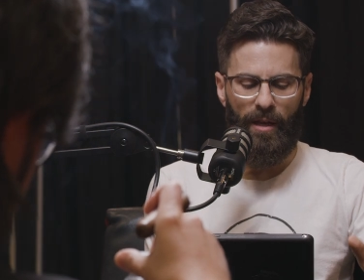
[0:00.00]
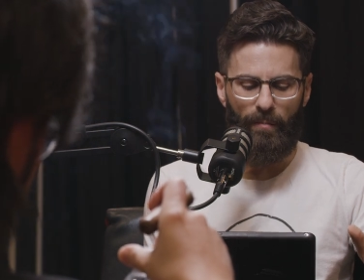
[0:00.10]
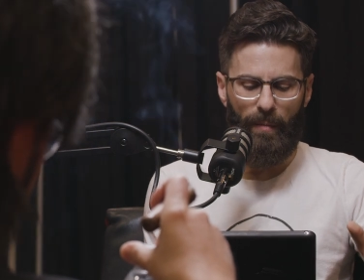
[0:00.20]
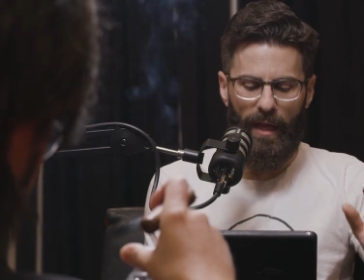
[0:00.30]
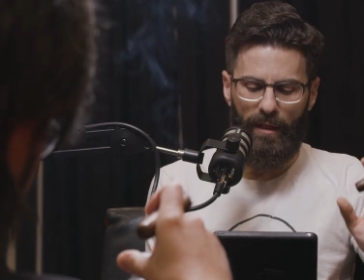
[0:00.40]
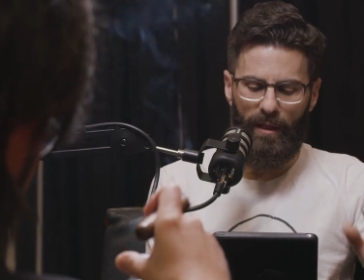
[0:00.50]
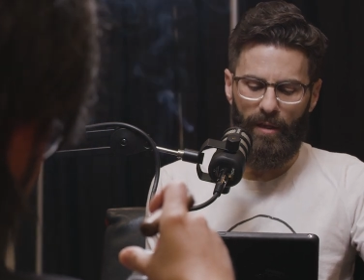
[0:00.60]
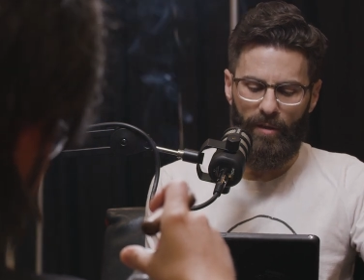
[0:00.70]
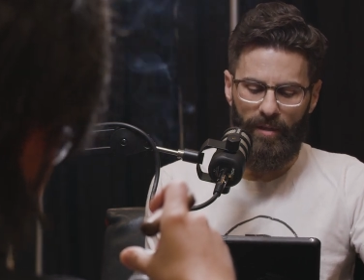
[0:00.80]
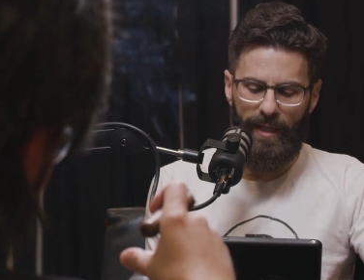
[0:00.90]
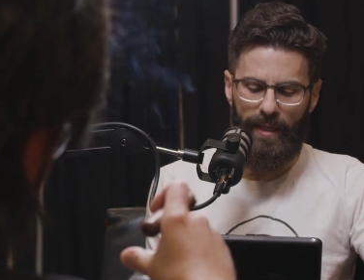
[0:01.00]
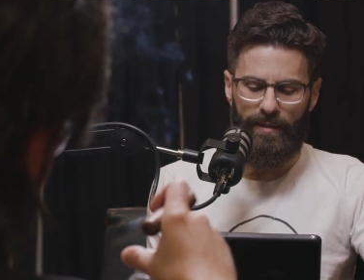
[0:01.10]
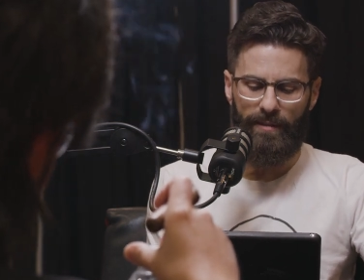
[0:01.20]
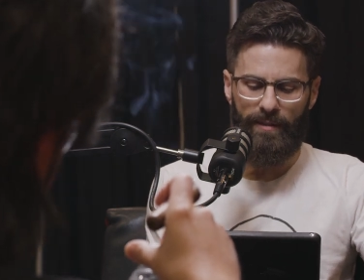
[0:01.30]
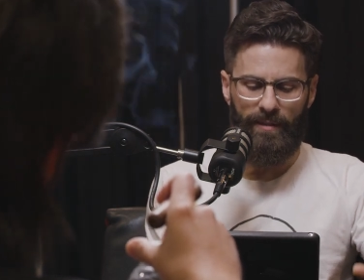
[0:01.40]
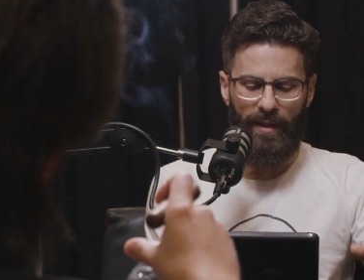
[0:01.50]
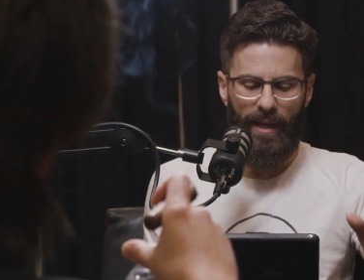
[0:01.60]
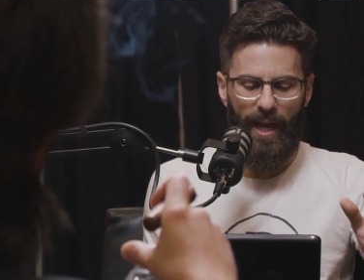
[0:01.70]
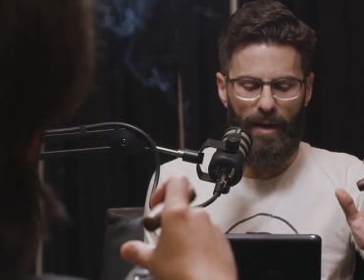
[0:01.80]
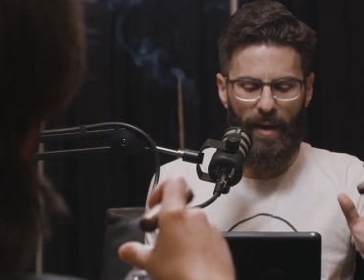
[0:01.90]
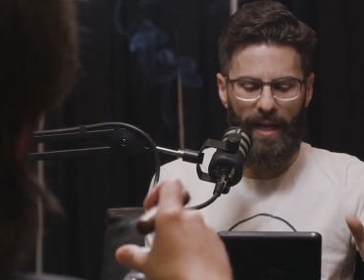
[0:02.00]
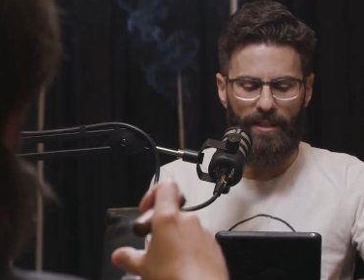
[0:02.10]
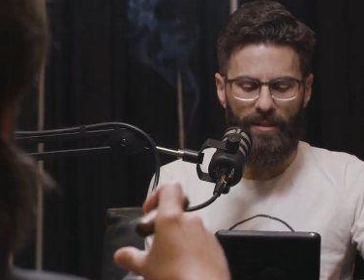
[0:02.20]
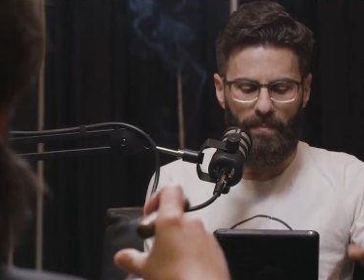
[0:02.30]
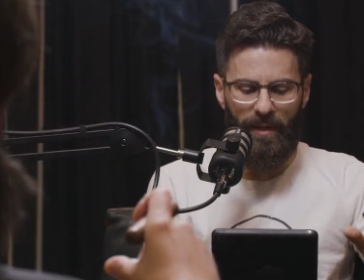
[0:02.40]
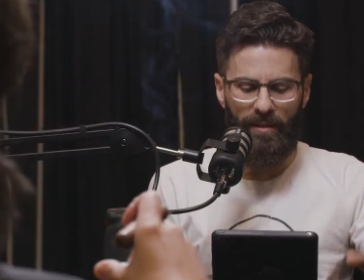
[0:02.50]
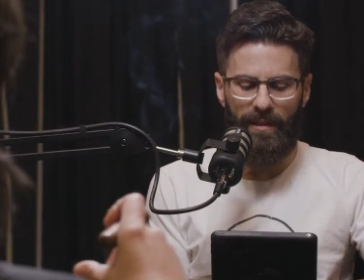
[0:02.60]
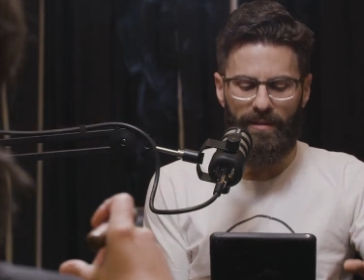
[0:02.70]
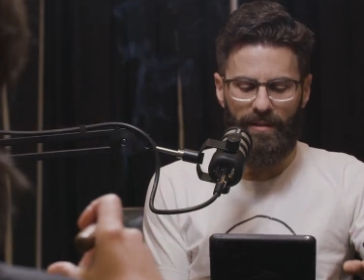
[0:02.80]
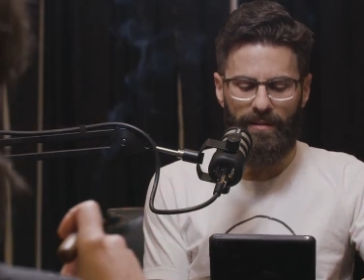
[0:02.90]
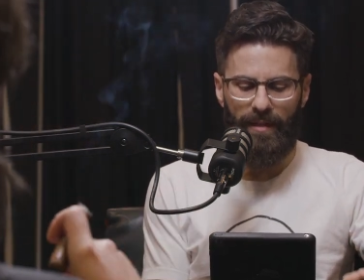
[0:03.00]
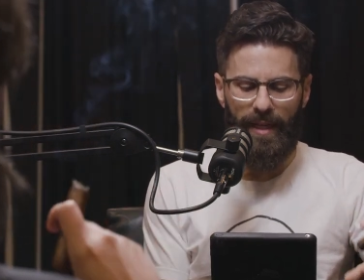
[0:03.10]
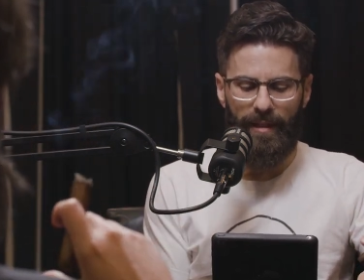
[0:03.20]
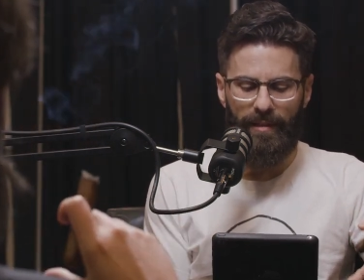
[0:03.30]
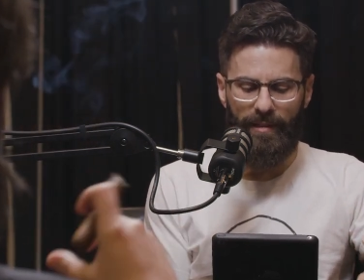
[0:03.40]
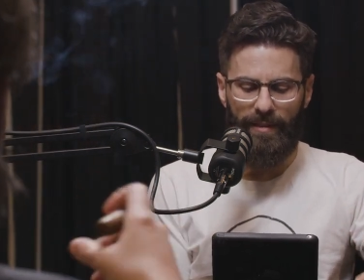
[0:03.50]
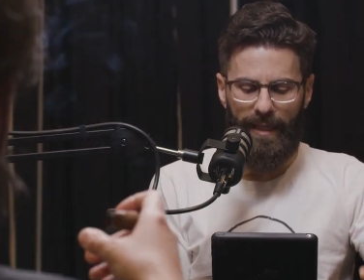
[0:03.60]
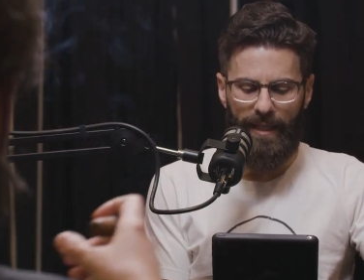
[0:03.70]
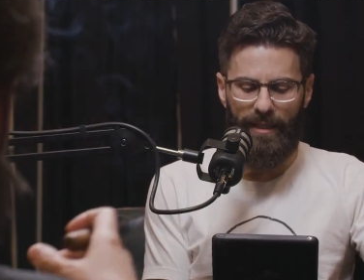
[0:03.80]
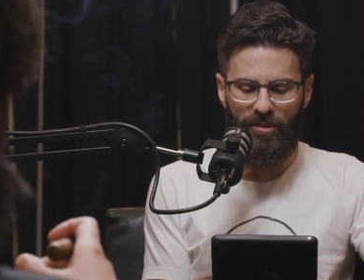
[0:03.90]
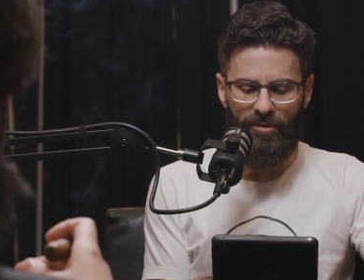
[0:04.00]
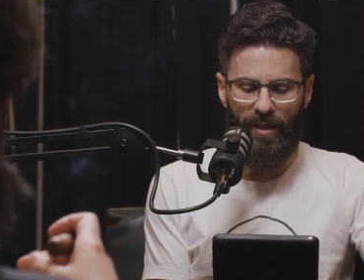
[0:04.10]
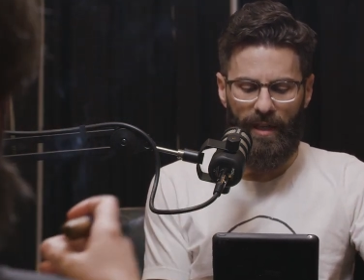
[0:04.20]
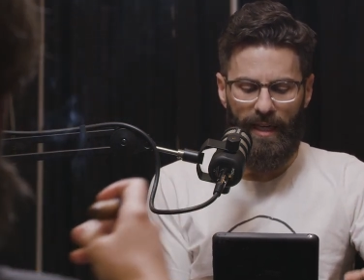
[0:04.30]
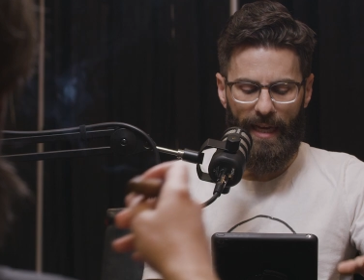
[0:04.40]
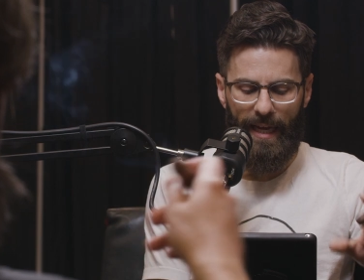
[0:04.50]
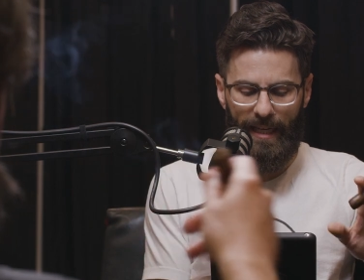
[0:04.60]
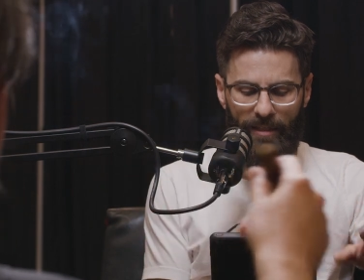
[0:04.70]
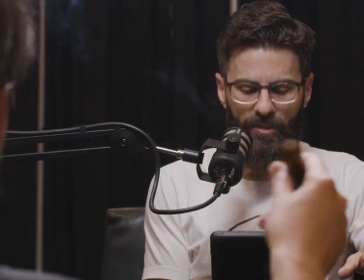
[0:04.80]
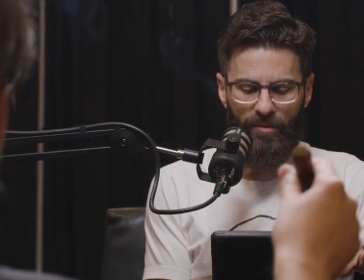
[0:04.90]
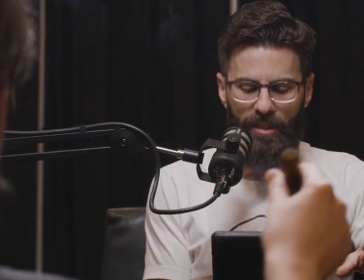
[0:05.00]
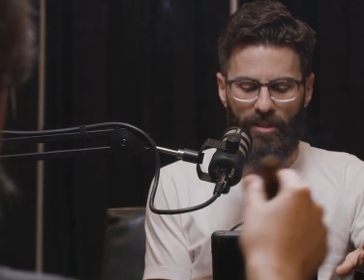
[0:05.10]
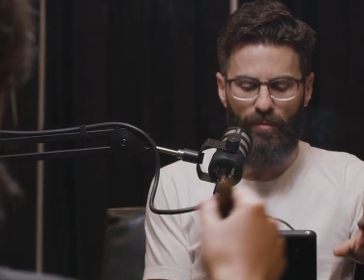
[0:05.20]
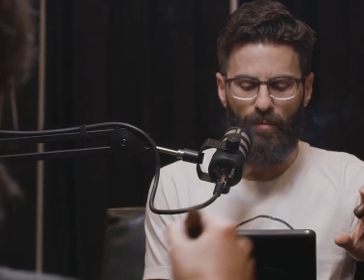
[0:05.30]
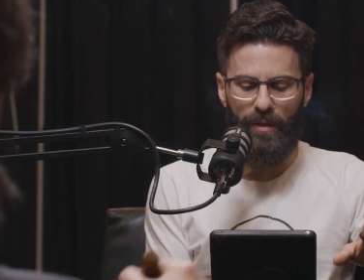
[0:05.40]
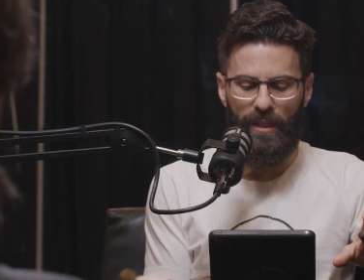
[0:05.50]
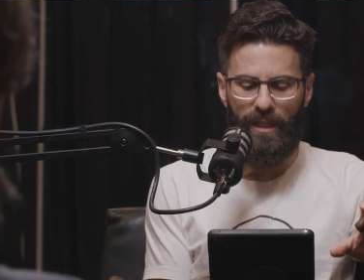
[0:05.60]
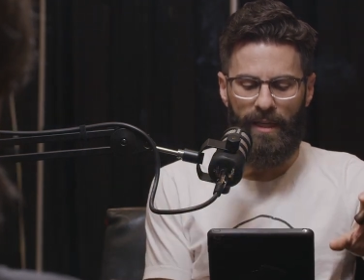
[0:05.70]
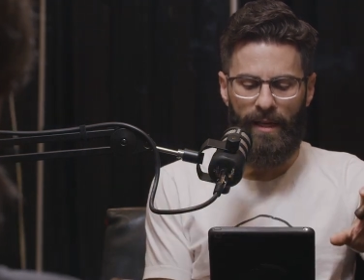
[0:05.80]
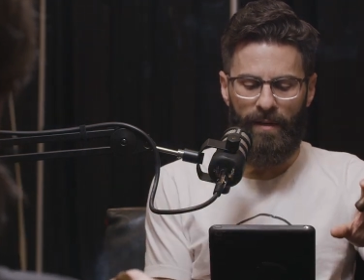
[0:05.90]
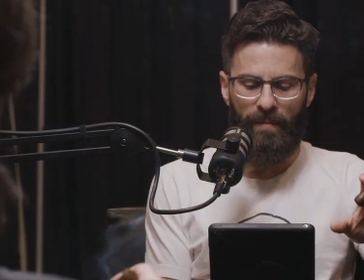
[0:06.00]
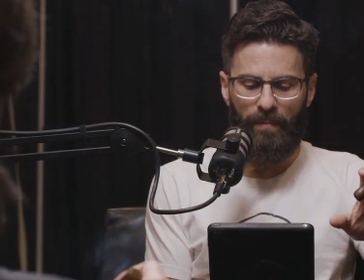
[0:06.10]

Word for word: my learnings, and my experiences in this industry to really